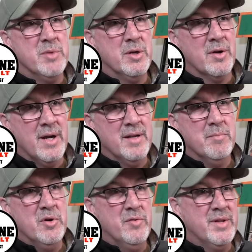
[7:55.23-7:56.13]
Miller into
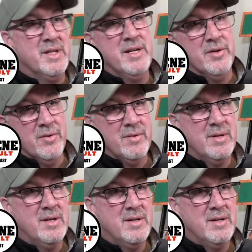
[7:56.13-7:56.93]
moving the deal